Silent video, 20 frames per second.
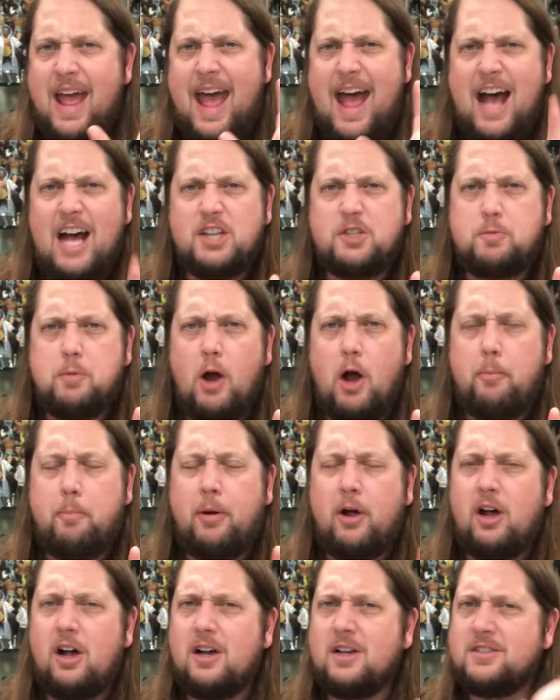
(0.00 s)
Hasbro
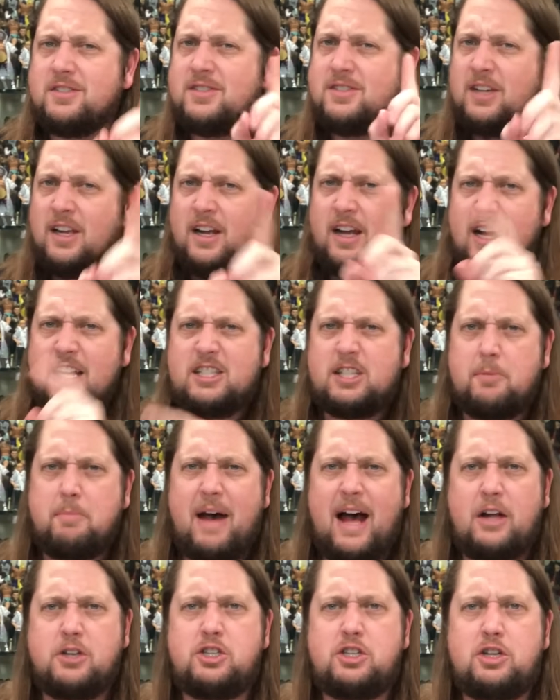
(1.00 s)
Pulse, it's
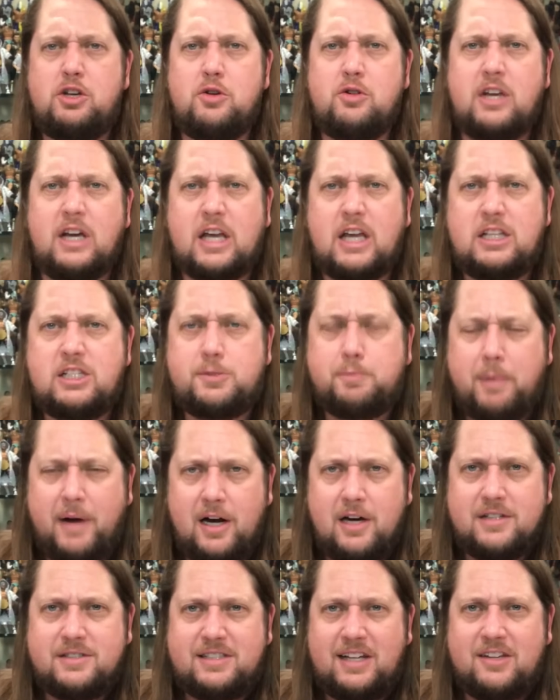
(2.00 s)
about you. The
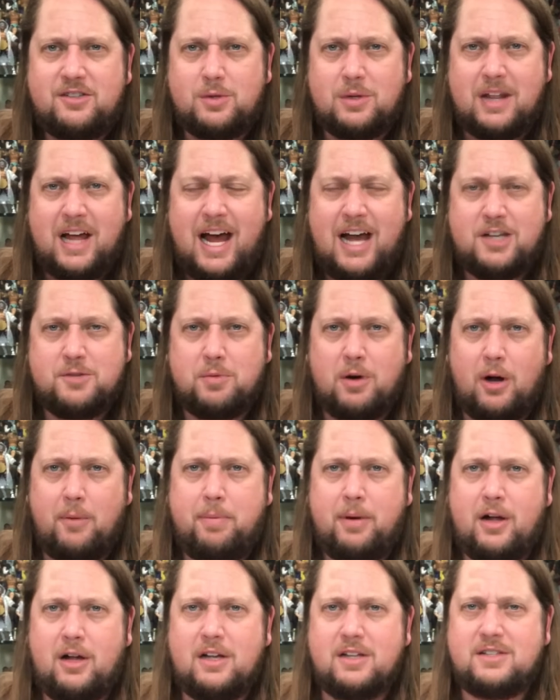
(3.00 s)
conspiracies with
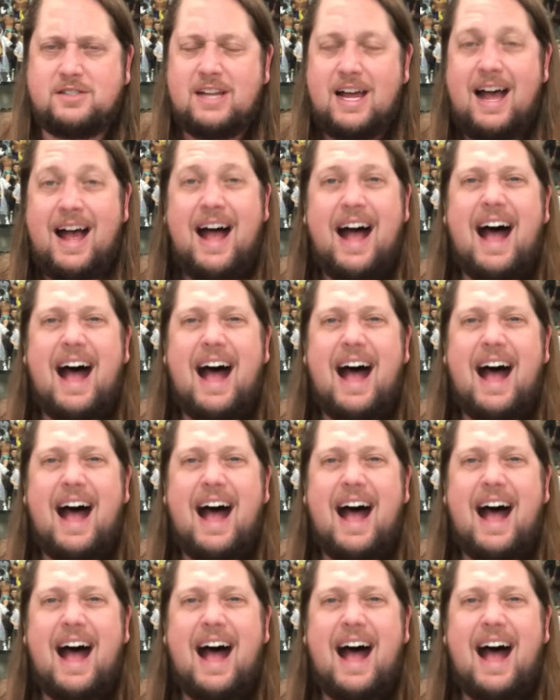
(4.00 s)
Hasbro Pulse.